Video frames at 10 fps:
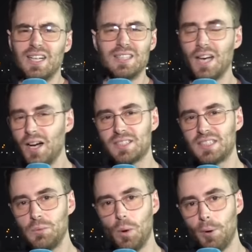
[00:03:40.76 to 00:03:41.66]
It's hard to
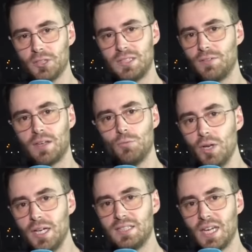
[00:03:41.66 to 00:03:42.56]
see what positive they can
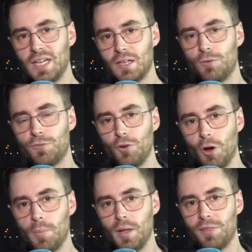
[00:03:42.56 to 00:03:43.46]
really take
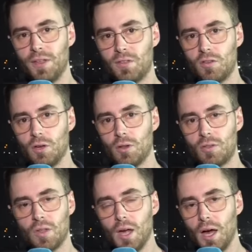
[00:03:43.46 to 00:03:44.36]
from this
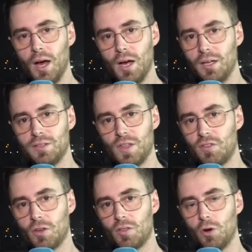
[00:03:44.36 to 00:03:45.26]
year's uh,
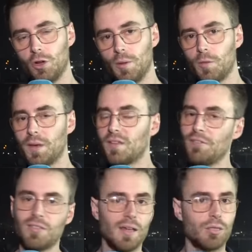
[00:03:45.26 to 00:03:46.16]
this year's tournaments because
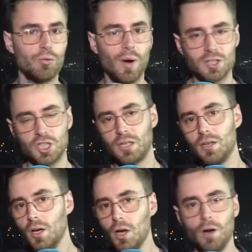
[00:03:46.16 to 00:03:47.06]
after that
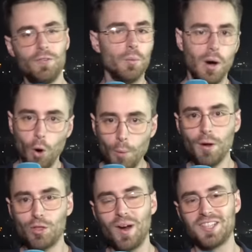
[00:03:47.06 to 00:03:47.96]
thrashing of a, well,
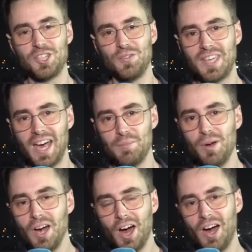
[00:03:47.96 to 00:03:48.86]
almost thrashing of a game
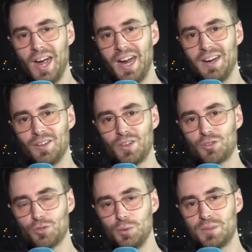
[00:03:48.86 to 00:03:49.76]
uh, in the
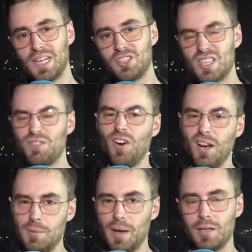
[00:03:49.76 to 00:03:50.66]
group stages, they
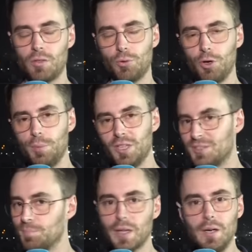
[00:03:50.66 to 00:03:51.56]
finally made it through.
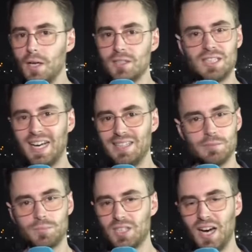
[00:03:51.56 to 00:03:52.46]
But today,
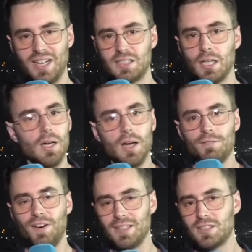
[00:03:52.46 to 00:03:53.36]
tonight,
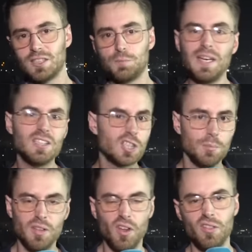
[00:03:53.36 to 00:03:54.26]
fans speaking to
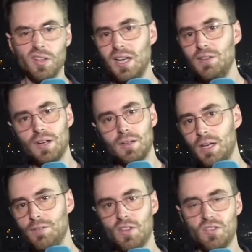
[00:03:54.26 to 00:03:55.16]
them on, on the, leaving
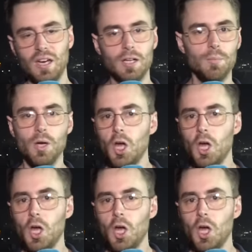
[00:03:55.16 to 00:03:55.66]
leaving the stadium